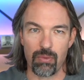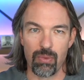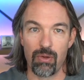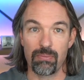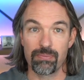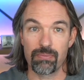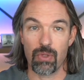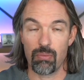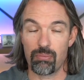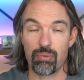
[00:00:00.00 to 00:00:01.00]
Well,
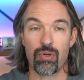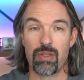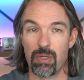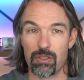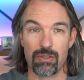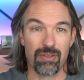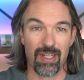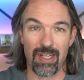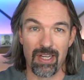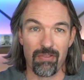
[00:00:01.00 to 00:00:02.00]
pretty much
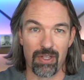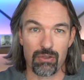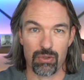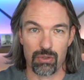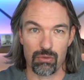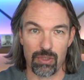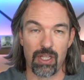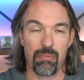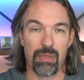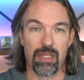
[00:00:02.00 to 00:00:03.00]
any facial surgery
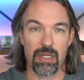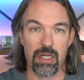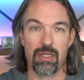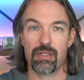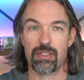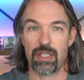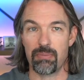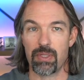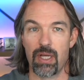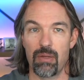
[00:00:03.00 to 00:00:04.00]
can be done at the
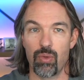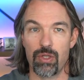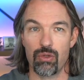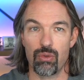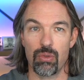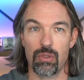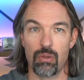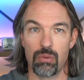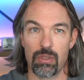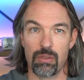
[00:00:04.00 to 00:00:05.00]
same time we do a
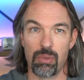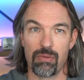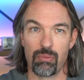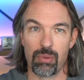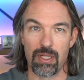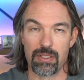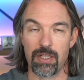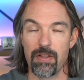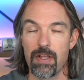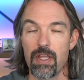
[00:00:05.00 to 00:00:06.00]
lower lid blepharoplasty.